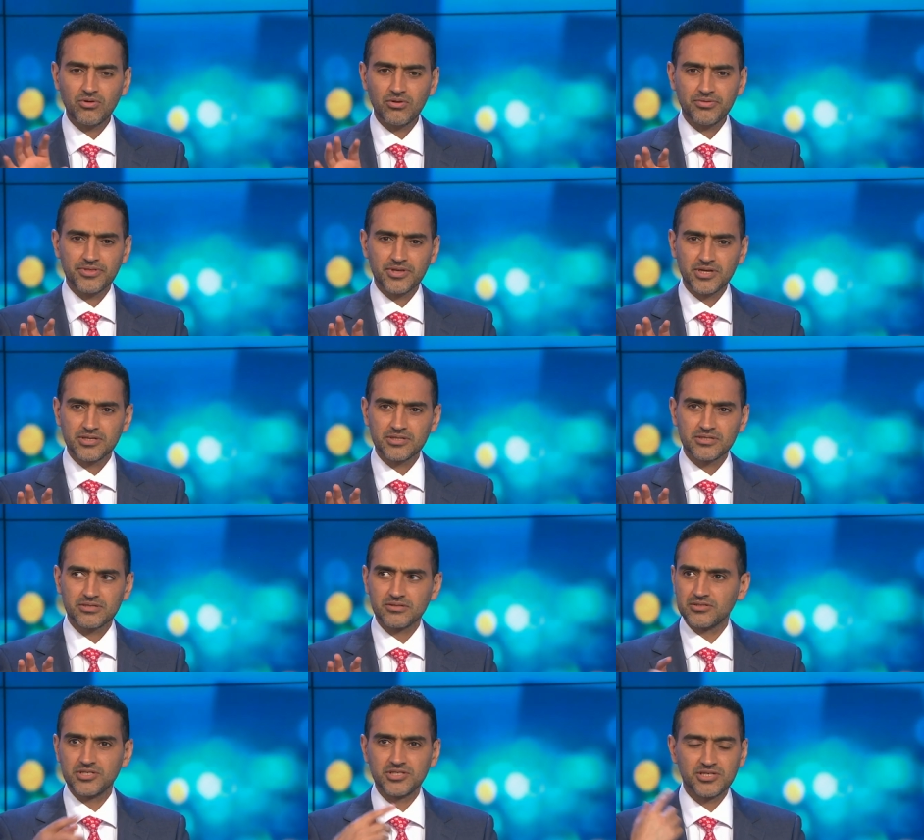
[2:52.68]
all things,
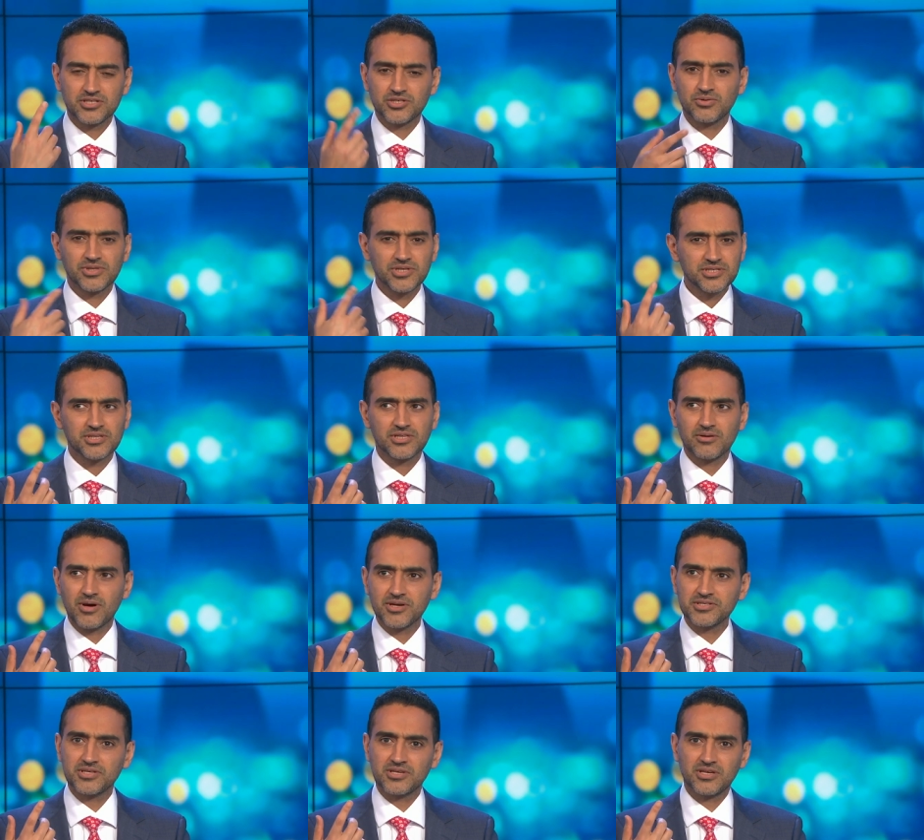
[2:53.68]
just as you were listing them, I
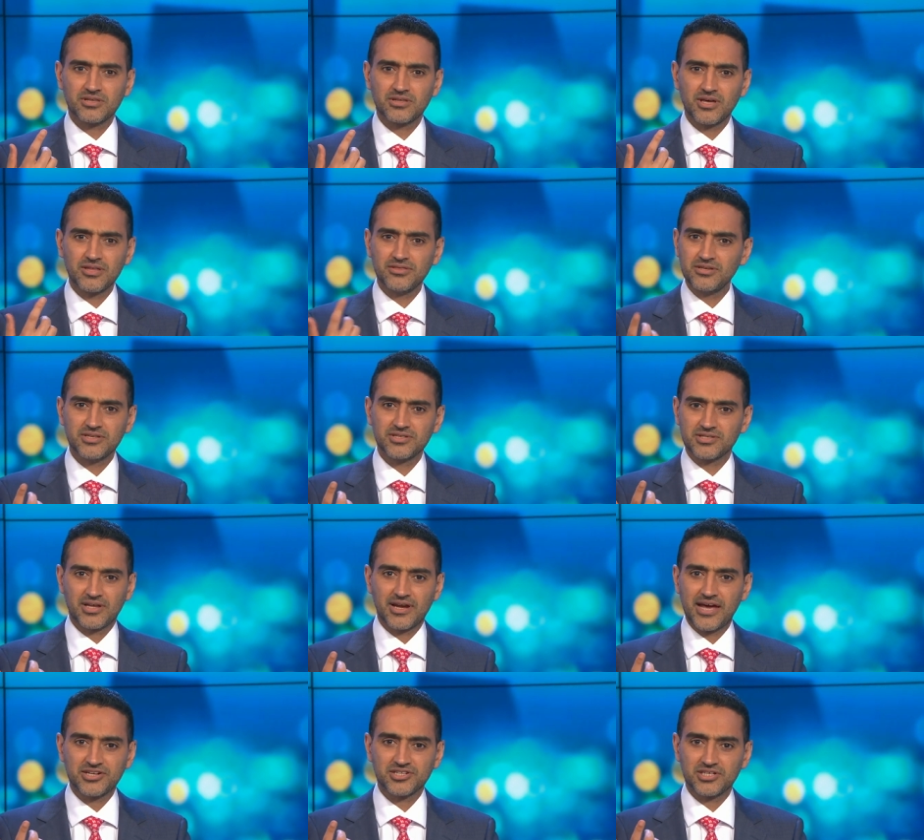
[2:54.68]
was thinking, they're things that
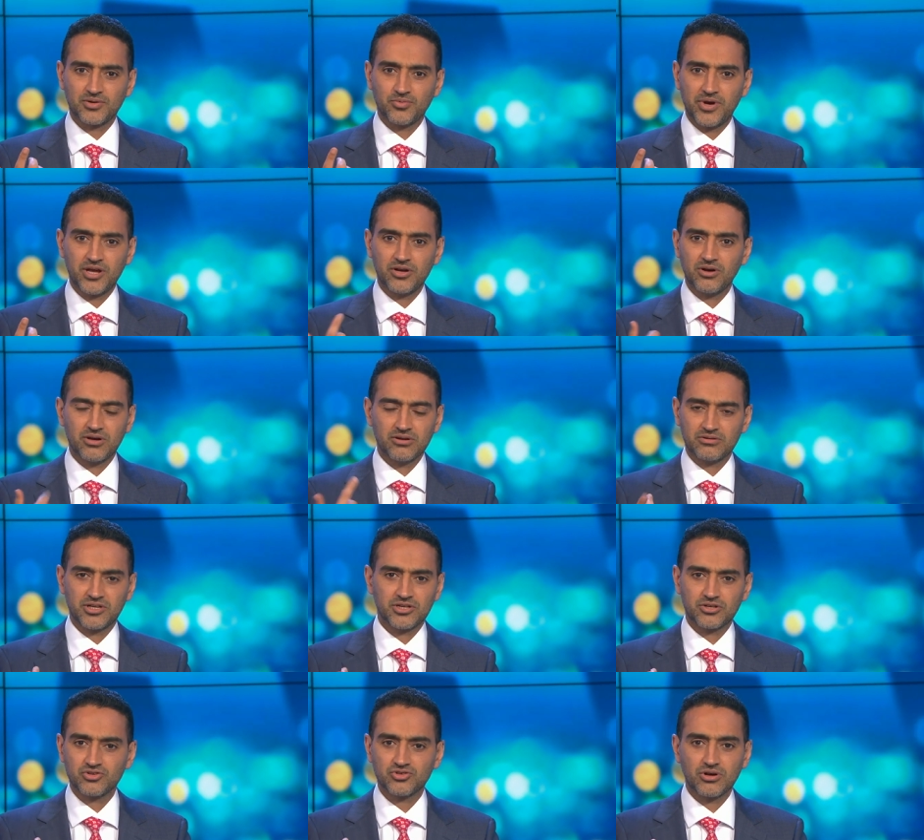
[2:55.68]
actually we're not
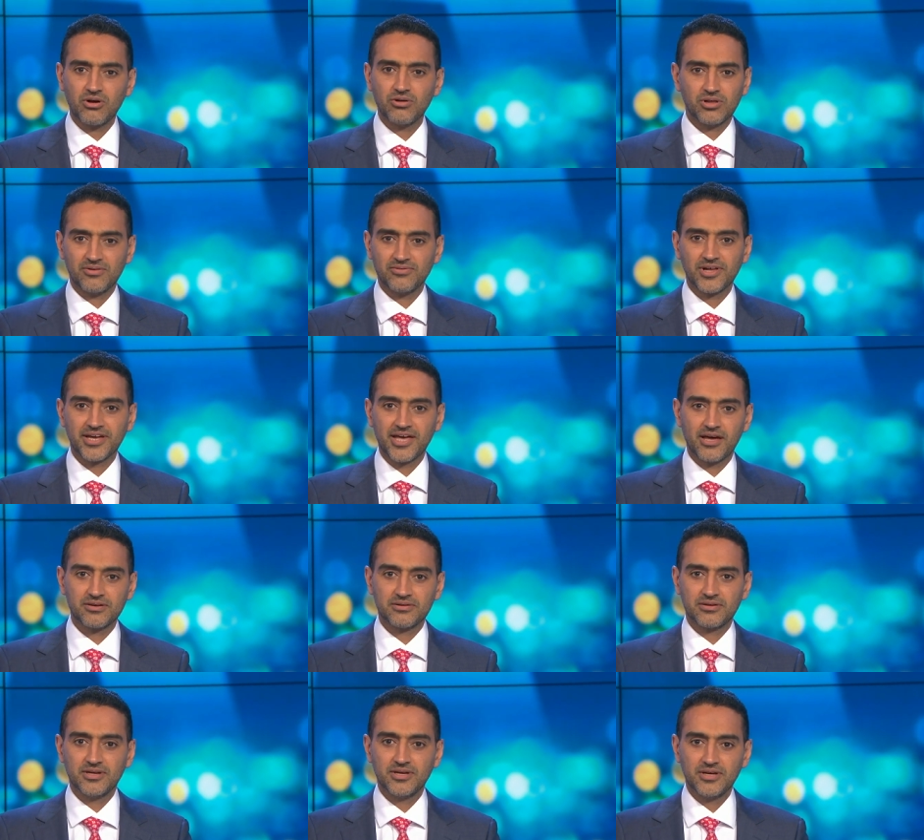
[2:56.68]
in control of. Like
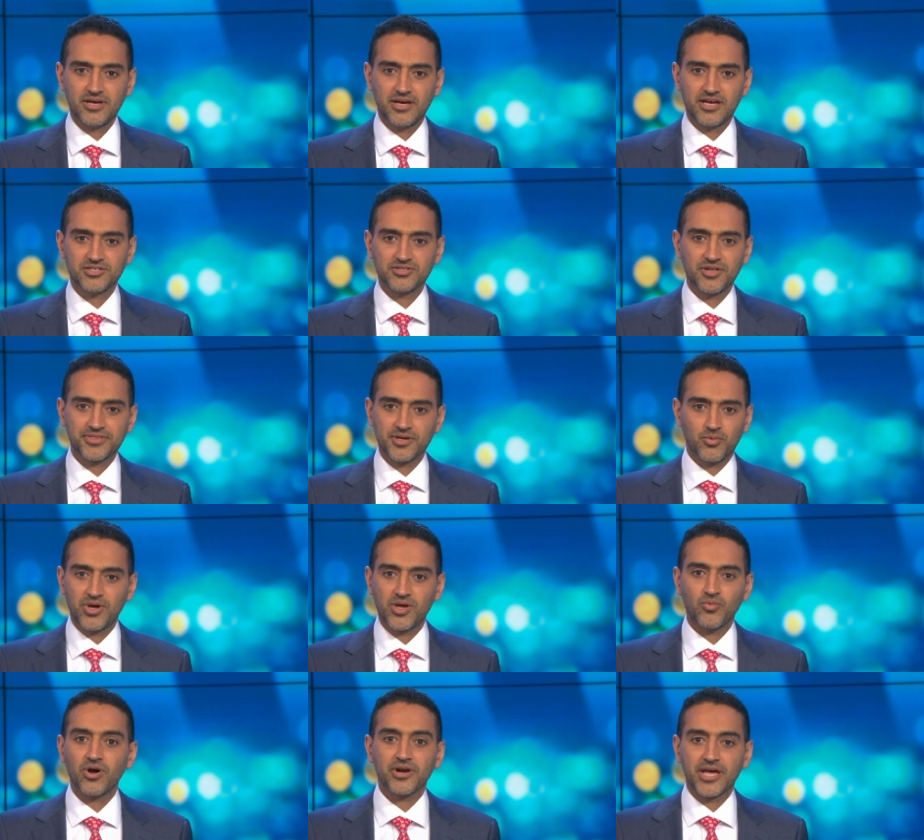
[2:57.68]
our it's not that
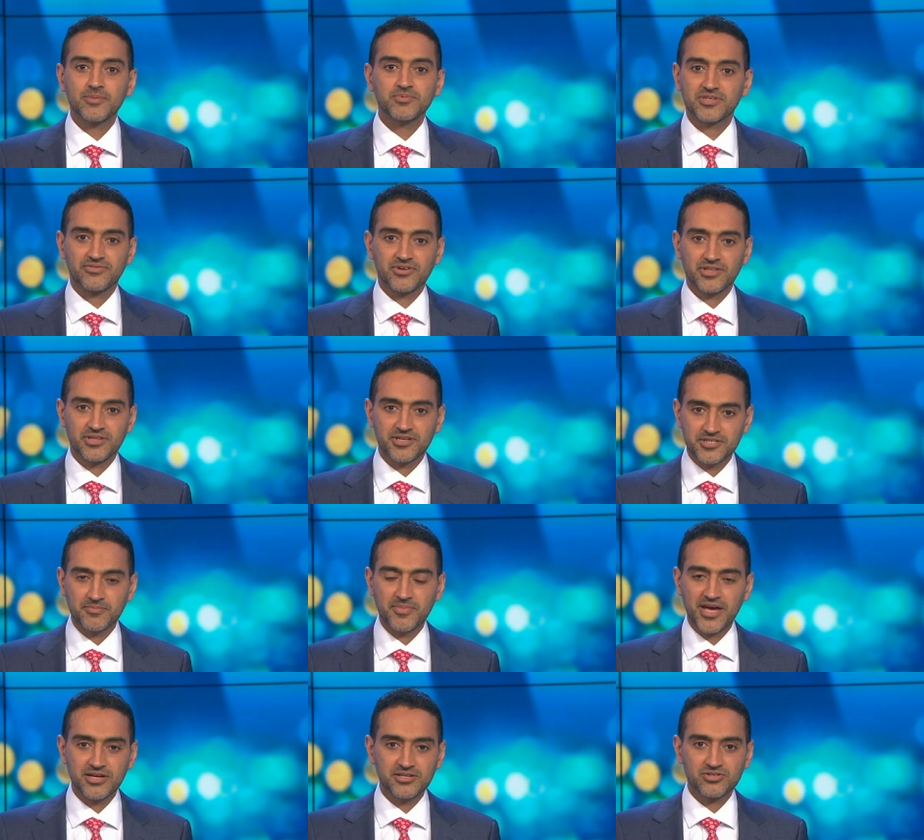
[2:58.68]
we want heaps of it and the
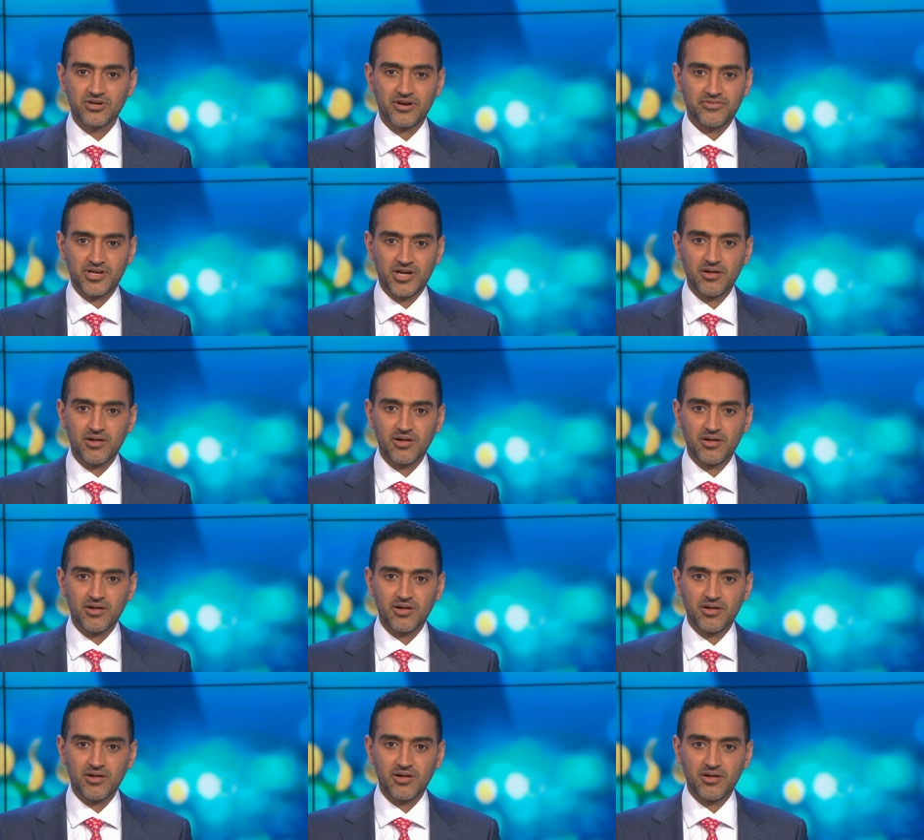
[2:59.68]
demand is driving